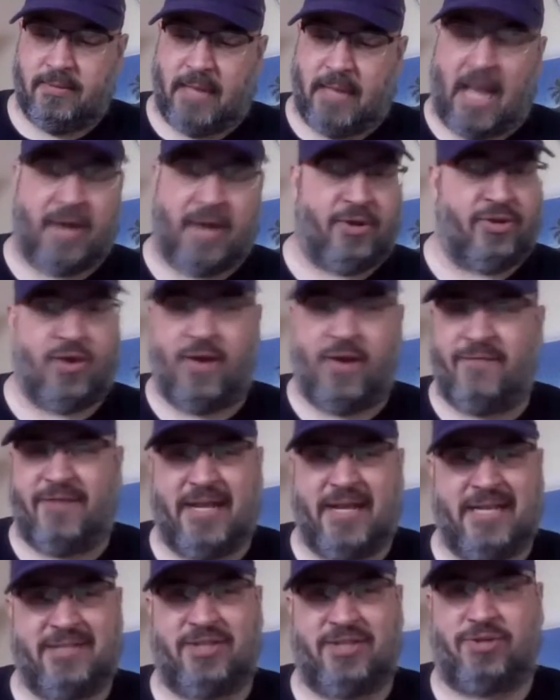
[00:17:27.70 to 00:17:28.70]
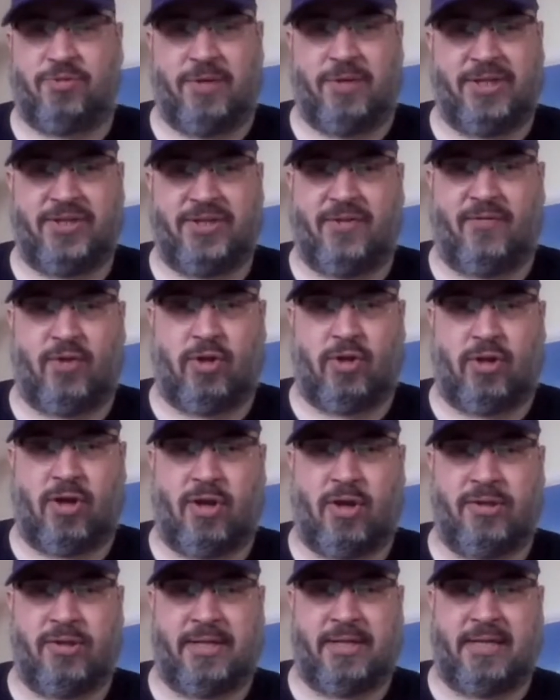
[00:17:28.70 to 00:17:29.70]
I don't know if he's
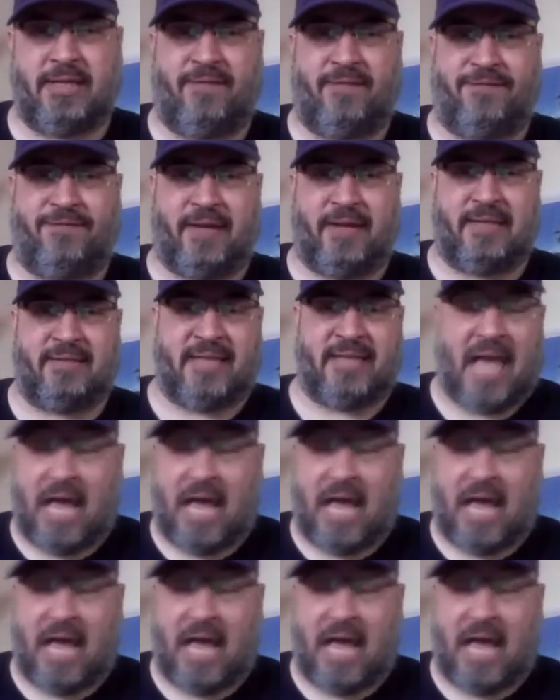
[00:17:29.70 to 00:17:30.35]
switchable on the defense.